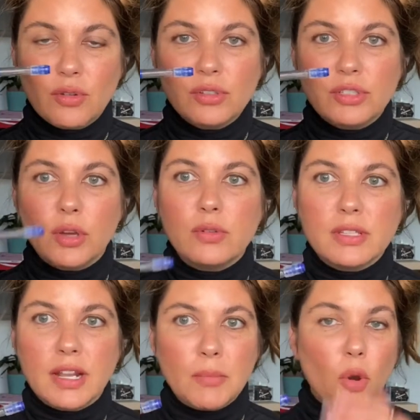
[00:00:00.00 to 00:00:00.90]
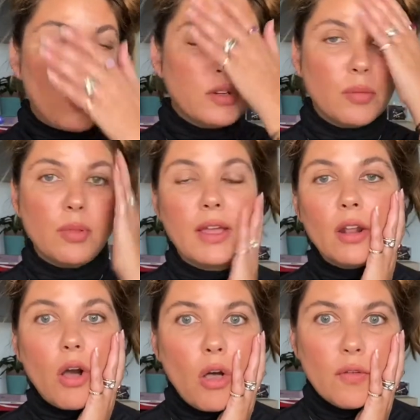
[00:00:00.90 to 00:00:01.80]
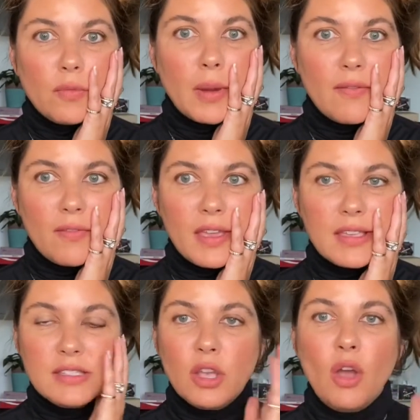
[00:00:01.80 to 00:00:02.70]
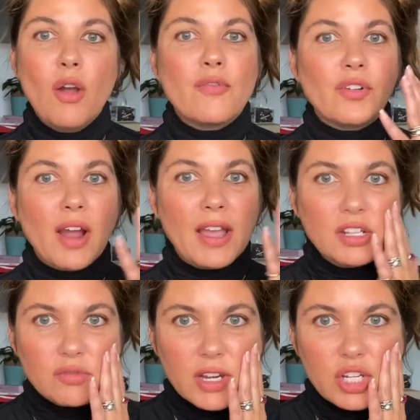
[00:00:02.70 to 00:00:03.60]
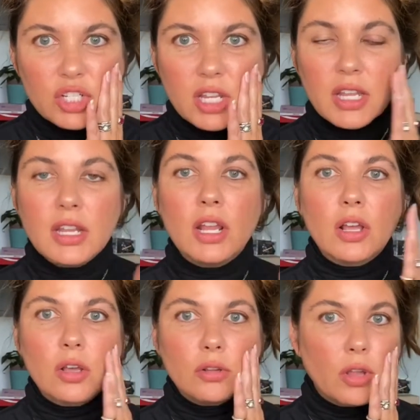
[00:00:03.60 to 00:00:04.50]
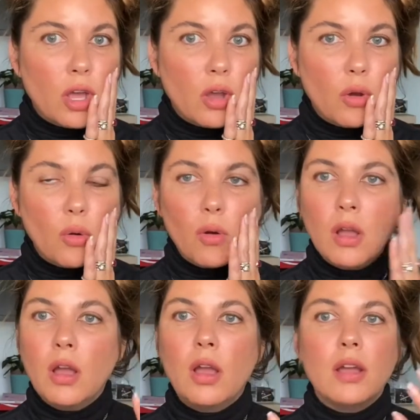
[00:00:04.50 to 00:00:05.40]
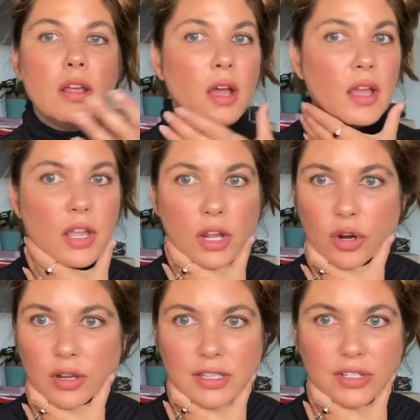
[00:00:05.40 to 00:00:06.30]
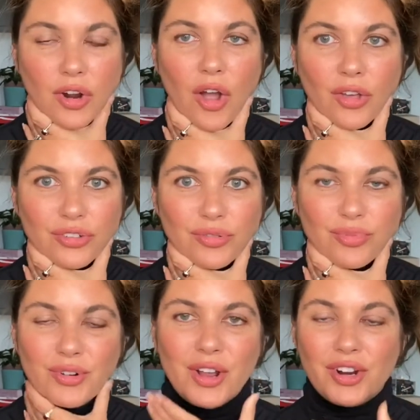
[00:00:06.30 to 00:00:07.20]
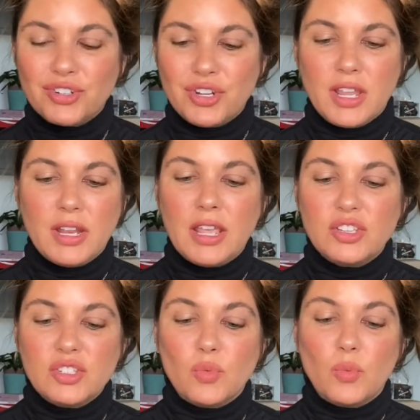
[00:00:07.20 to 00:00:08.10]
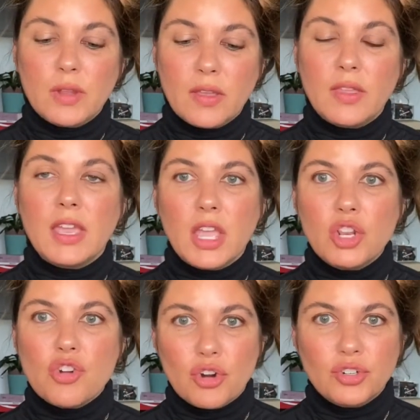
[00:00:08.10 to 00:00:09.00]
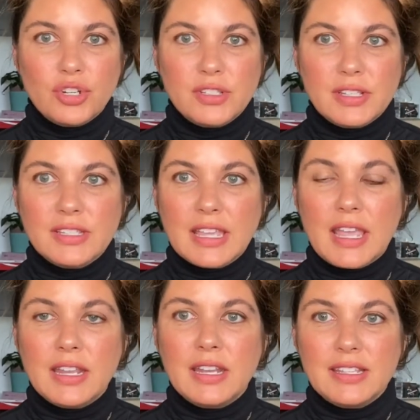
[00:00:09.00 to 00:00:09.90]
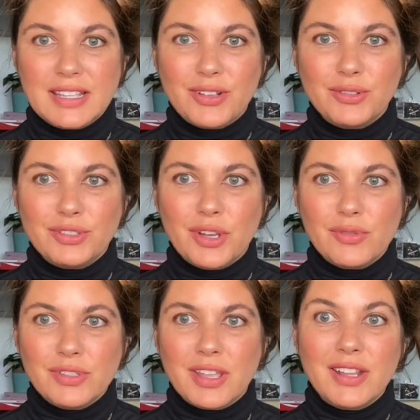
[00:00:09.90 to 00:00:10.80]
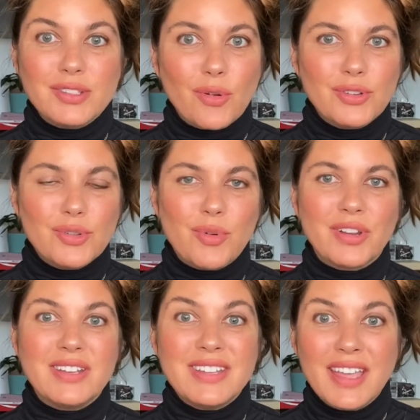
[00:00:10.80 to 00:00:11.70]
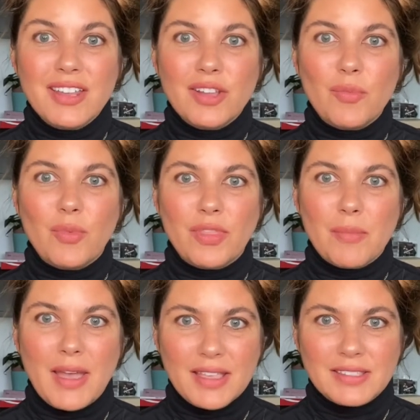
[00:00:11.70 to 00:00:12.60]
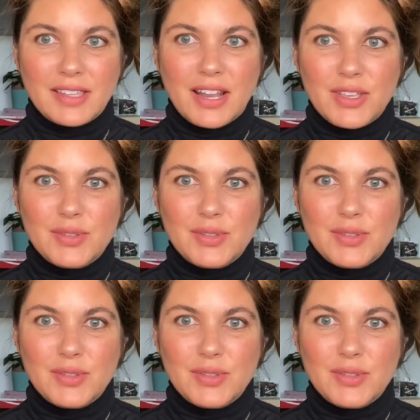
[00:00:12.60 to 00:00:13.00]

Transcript: dose, and I'm going to apply it all over my face for hydration, glow, increased collagen production. It just really nourishes the skin in a single dose, and it's going to work in tandem with the mask that I use